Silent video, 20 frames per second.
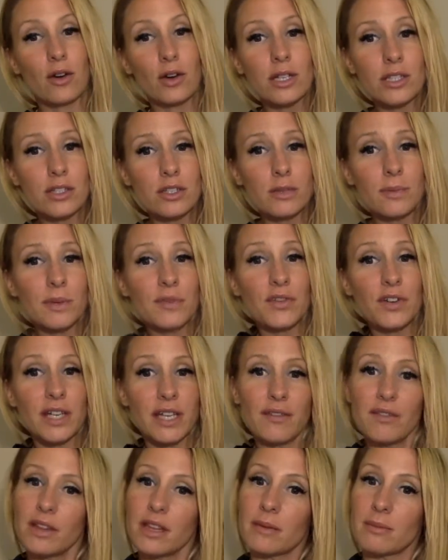or stupid for
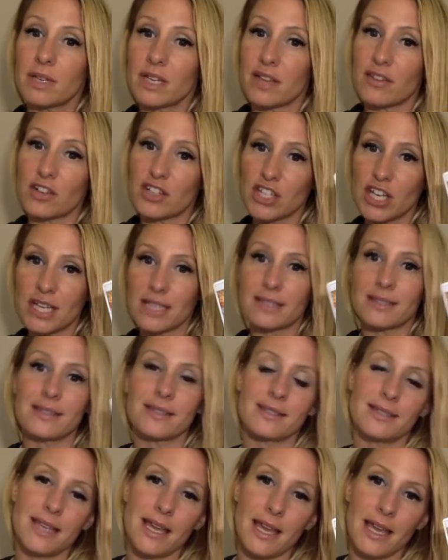giving them another chance and
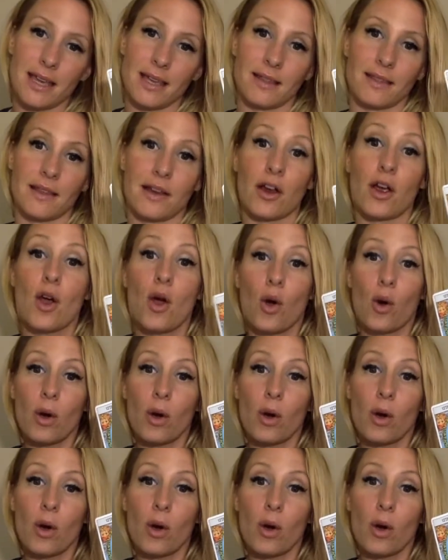staying in there.